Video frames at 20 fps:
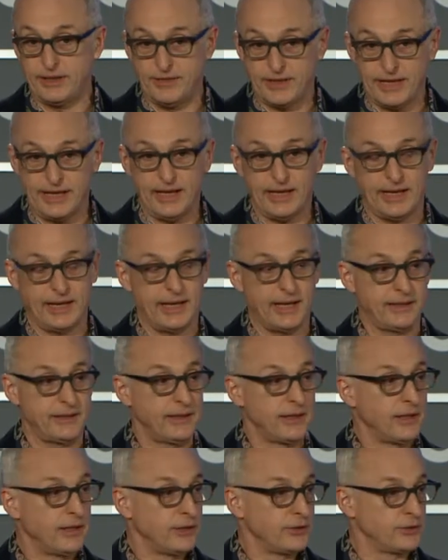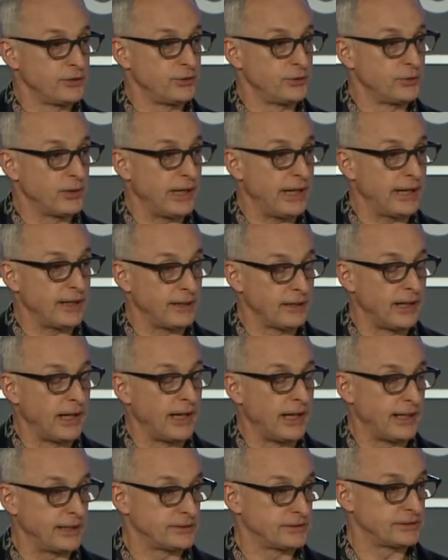they had to
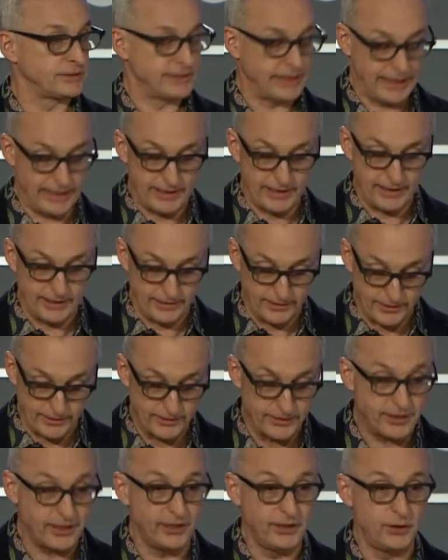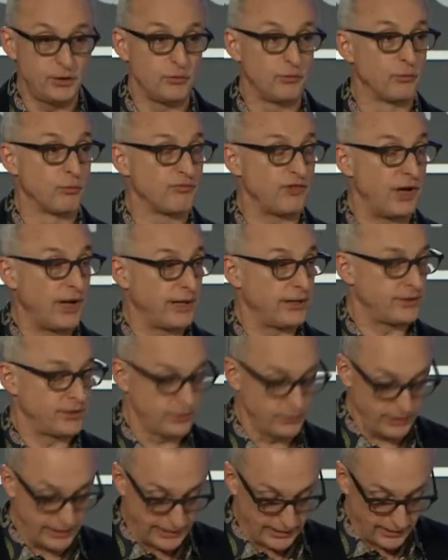analyze data and continue fine
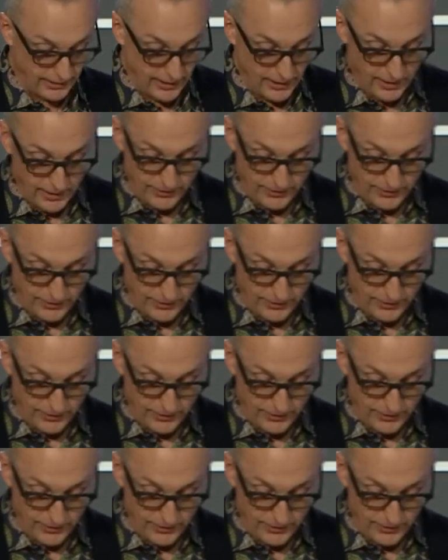tuning